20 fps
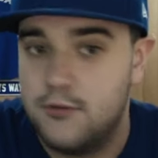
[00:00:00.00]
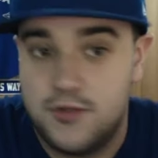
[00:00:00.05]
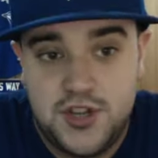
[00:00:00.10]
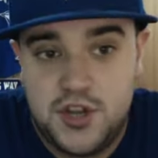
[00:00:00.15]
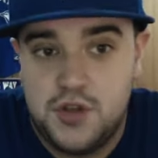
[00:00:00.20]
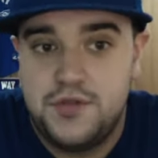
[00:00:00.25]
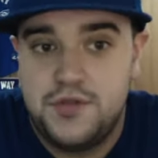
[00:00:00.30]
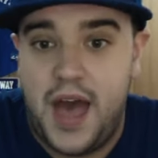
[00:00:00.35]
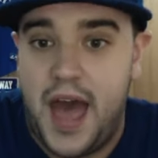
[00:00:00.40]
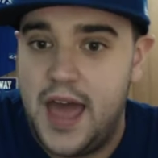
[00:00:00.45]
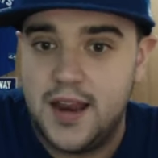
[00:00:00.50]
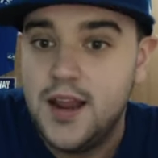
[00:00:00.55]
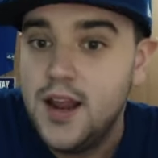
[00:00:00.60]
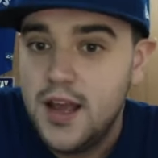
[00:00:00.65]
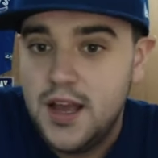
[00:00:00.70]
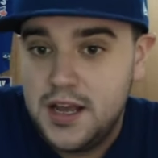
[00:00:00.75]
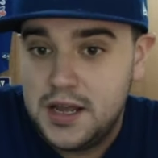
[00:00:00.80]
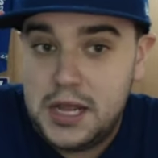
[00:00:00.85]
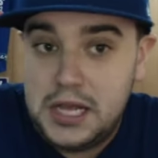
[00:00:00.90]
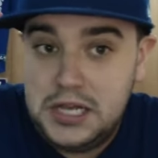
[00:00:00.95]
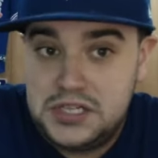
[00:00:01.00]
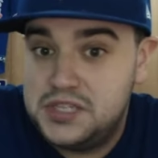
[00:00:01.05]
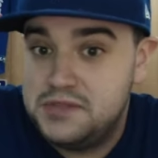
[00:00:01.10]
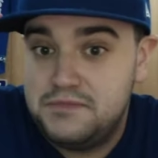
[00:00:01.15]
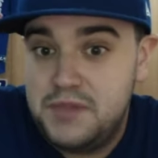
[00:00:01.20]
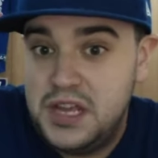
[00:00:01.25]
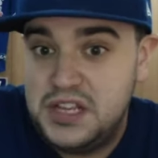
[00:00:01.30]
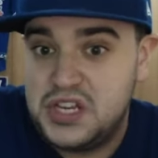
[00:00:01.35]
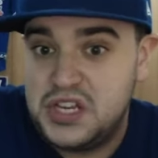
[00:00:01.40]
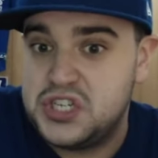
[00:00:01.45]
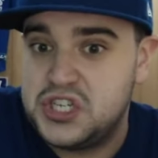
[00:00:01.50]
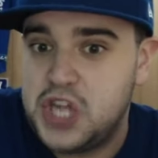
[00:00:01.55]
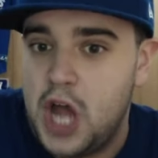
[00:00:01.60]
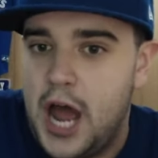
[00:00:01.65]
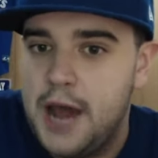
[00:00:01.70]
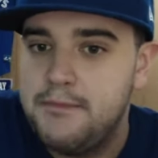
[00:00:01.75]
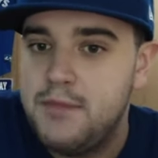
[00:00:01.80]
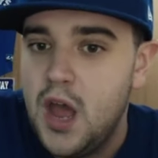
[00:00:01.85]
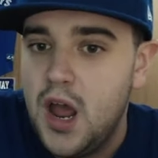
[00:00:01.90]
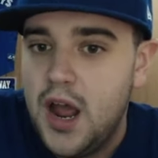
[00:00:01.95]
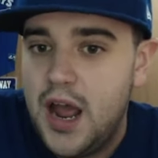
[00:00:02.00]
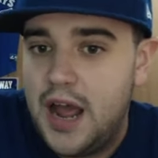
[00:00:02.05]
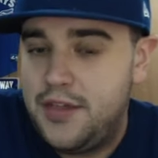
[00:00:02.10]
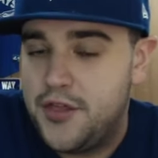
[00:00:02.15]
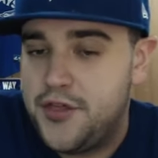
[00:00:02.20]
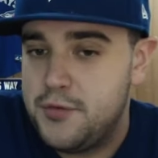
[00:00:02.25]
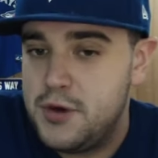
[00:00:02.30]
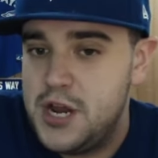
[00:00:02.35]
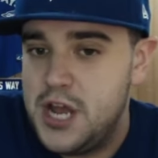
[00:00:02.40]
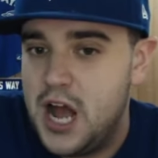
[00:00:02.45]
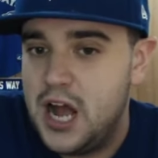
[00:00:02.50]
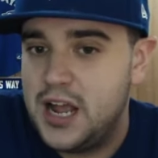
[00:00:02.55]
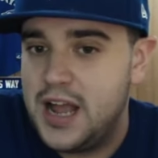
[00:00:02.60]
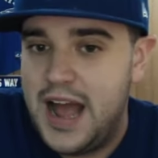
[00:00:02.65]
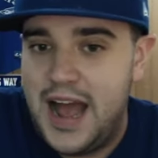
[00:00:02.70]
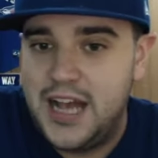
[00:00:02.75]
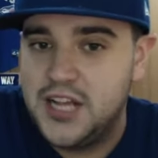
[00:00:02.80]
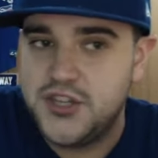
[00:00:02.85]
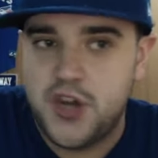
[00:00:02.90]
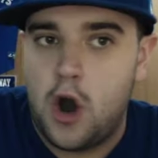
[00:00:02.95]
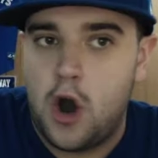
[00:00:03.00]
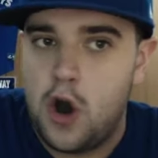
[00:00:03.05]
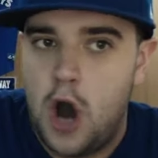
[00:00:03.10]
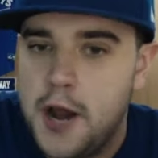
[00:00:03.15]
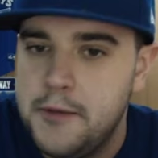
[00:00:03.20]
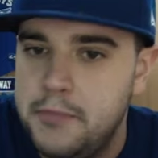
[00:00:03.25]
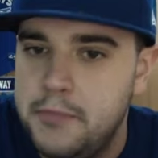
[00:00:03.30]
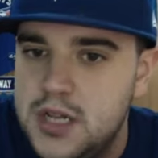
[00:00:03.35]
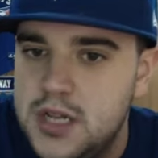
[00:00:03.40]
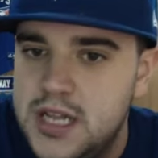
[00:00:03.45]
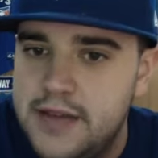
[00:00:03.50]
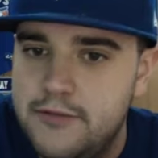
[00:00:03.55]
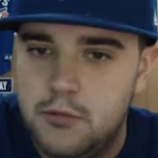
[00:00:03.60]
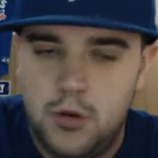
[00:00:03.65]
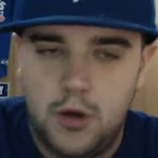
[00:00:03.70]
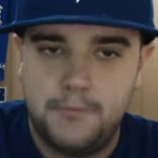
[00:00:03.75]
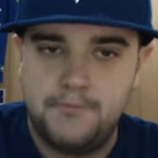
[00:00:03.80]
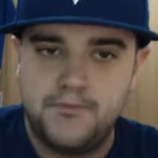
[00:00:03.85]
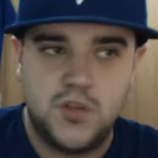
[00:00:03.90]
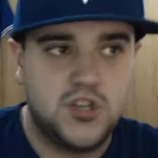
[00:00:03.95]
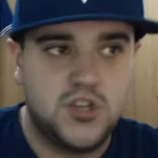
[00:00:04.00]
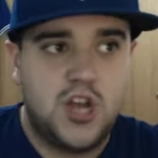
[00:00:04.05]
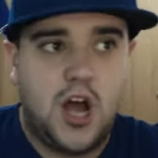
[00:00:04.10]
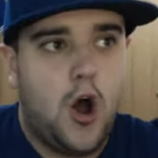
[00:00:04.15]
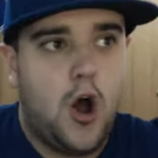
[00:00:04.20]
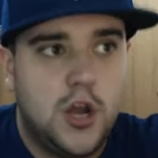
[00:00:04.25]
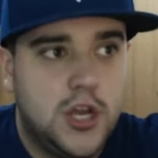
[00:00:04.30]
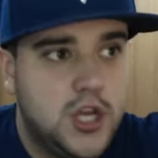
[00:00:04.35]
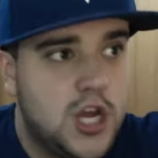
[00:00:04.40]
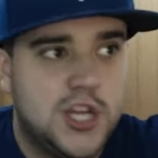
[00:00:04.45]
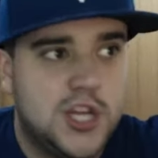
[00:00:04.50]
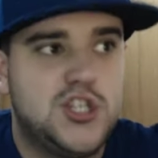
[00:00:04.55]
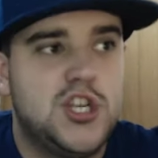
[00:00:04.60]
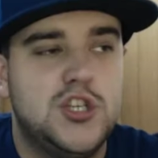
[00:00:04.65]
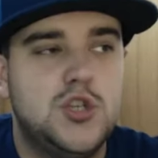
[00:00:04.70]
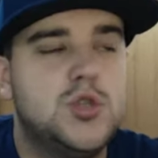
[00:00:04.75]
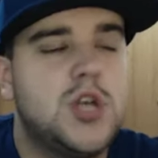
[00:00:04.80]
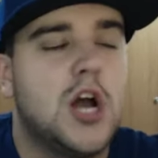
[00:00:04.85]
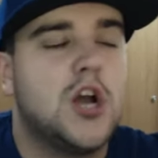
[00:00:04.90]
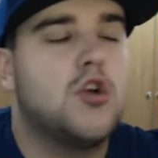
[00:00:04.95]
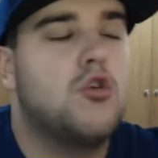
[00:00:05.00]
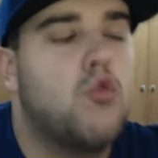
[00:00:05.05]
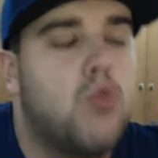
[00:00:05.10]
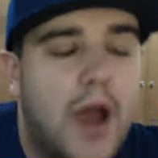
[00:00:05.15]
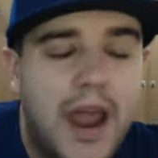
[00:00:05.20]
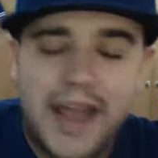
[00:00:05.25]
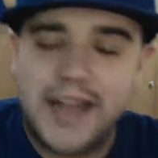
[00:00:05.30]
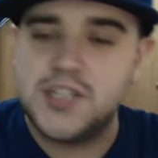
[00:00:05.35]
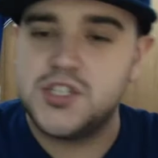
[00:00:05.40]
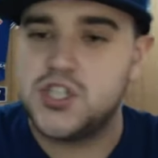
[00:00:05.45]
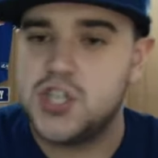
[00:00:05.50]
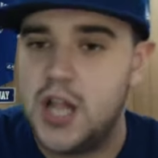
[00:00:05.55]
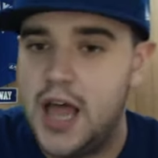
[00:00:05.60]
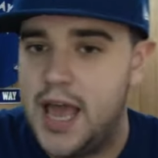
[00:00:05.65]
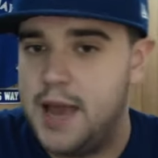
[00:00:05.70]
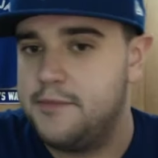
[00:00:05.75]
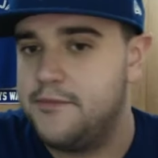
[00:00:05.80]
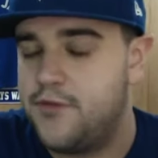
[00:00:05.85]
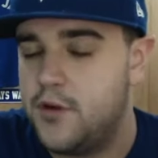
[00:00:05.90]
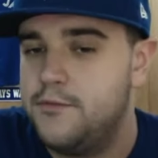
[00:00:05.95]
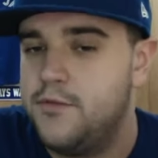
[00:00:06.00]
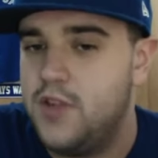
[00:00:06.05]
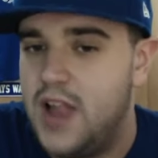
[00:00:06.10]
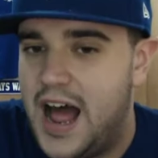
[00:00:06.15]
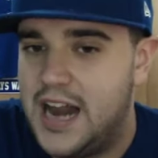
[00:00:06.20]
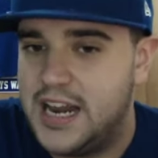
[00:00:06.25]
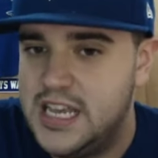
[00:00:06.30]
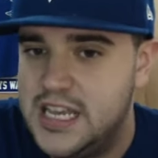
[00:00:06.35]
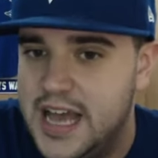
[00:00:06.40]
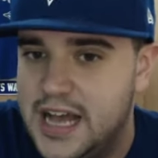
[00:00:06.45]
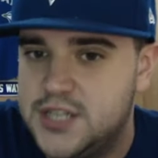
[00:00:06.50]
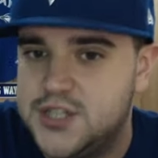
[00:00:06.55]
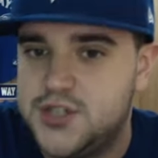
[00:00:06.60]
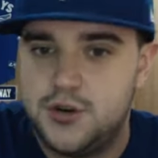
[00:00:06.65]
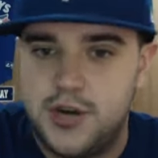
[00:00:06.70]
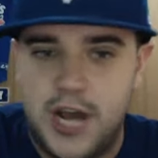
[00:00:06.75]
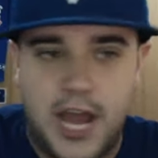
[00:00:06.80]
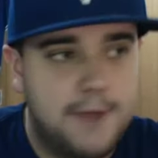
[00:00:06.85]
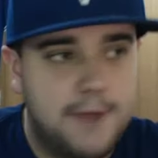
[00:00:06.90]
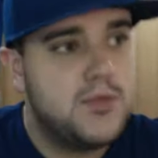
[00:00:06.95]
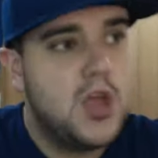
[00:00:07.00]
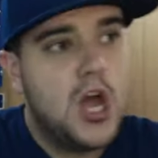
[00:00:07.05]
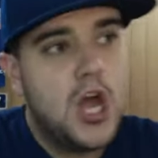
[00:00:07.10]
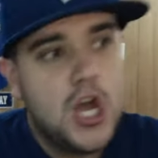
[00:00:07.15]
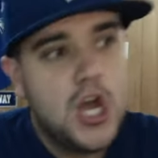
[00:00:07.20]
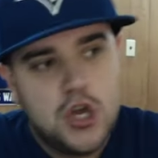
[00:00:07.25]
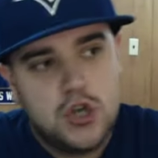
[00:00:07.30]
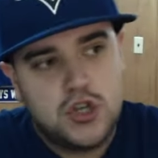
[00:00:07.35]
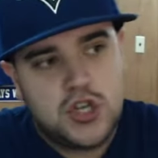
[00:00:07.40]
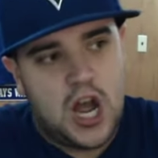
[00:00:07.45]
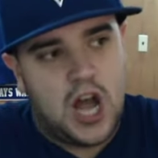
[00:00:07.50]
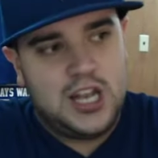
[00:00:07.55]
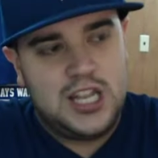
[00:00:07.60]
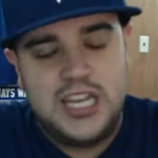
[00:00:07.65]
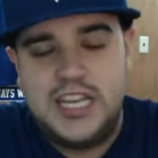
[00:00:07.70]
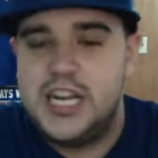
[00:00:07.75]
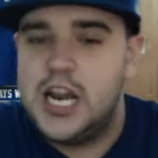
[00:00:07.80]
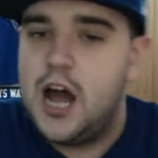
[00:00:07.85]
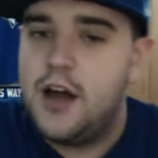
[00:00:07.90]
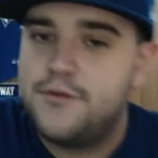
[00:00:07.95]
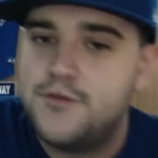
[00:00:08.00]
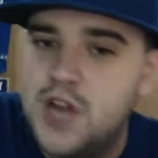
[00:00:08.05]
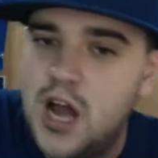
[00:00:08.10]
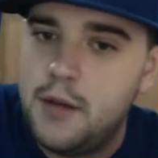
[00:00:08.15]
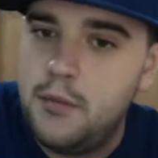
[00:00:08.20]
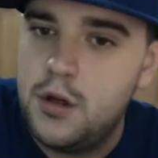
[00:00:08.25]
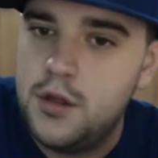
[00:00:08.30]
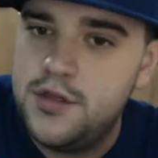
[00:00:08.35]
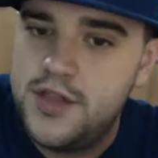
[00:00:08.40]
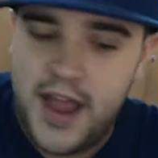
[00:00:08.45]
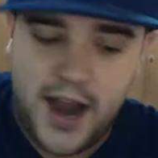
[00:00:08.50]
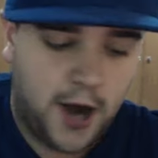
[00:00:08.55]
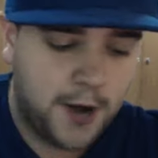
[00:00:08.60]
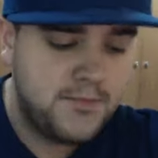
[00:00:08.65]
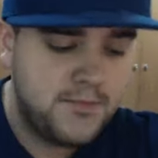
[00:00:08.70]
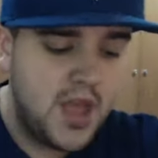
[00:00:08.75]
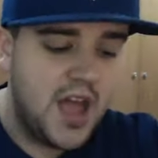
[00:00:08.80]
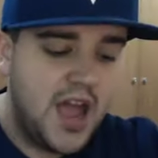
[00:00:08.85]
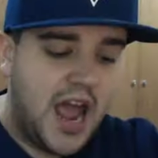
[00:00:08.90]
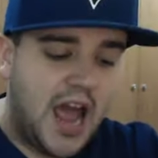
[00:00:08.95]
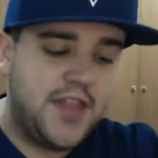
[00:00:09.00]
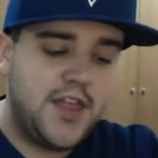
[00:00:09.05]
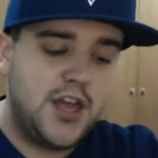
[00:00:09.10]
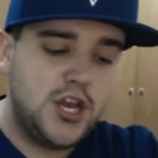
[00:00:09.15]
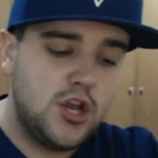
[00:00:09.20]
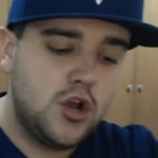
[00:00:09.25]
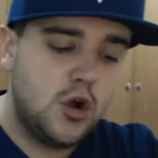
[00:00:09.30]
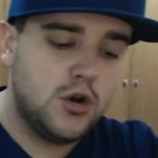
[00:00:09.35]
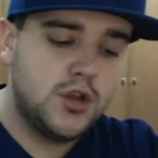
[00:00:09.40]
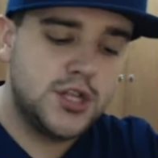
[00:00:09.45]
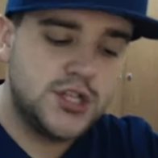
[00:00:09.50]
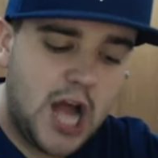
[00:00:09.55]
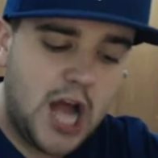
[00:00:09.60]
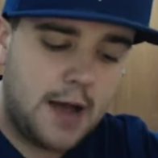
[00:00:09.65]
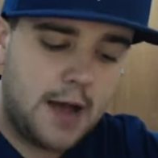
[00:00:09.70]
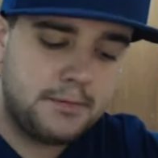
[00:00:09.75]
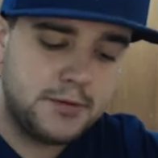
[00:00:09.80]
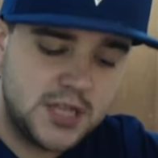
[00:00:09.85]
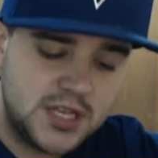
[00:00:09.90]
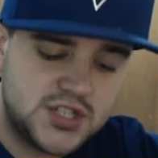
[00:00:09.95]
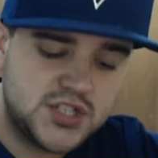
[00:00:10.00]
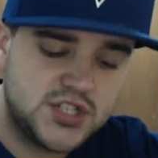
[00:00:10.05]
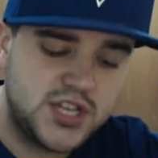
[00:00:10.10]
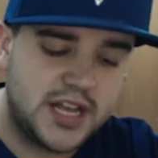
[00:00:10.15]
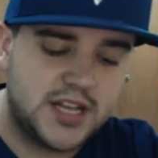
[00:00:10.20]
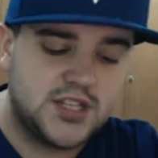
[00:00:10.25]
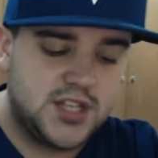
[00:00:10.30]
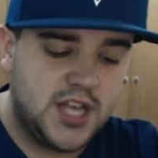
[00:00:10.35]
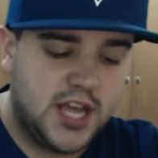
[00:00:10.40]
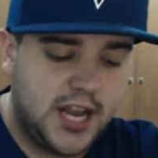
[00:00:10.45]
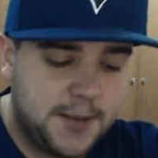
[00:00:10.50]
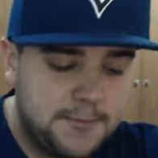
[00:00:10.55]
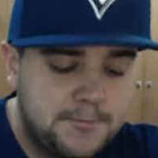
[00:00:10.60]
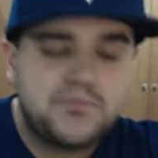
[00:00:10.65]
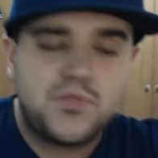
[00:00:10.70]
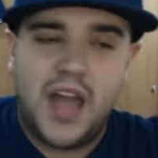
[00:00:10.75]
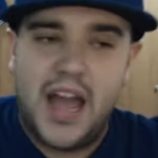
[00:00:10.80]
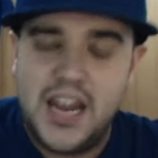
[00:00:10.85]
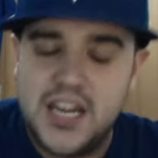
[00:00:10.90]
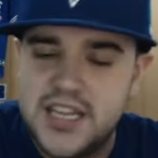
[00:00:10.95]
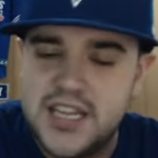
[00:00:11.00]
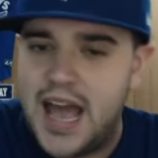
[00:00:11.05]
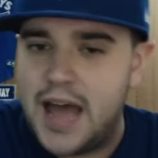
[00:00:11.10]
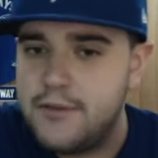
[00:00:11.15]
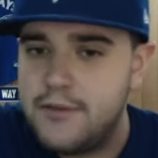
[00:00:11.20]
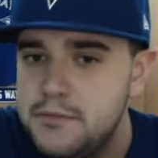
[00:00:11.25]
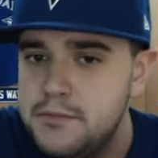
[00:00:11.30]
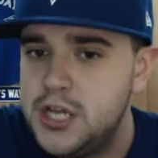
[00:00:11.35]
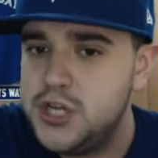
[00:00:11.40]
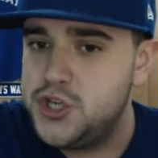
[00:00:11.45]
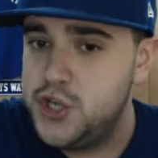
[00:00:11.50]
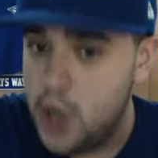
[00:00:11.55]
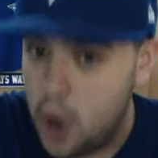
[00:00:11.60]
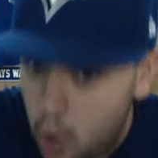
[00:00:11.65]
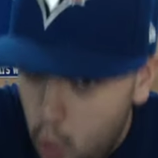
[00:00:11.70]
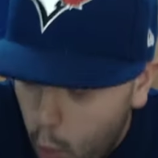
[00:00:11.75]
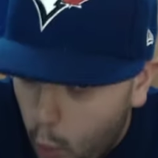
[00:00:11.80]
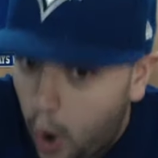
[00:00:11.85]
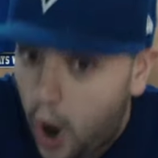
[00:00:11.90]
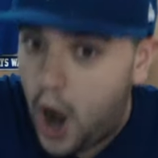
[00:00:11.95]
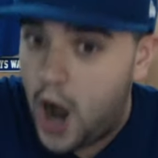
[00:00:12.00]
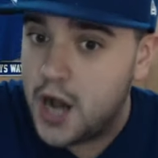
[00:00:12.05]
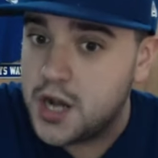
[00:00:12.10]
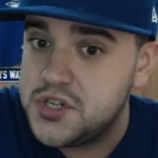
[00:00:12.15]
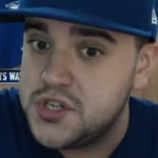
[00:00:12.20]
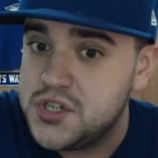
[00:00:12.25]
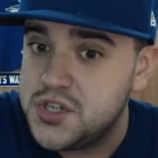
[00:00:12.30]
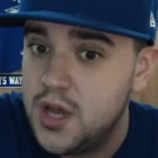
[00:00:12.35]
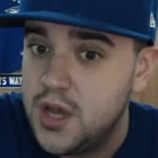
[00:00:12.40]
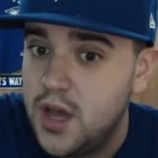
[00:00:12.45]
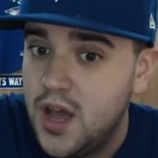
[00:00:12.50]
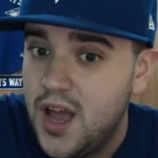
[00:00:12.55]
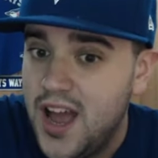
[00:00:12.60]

do that? Because he's a stud, and the 3 young guys are unbelievable. You saw a grand slam from Vladdy yesterday. You saw a leadoff double there, and then you go to the top of the 6th inning, and Kevin Biggio walks.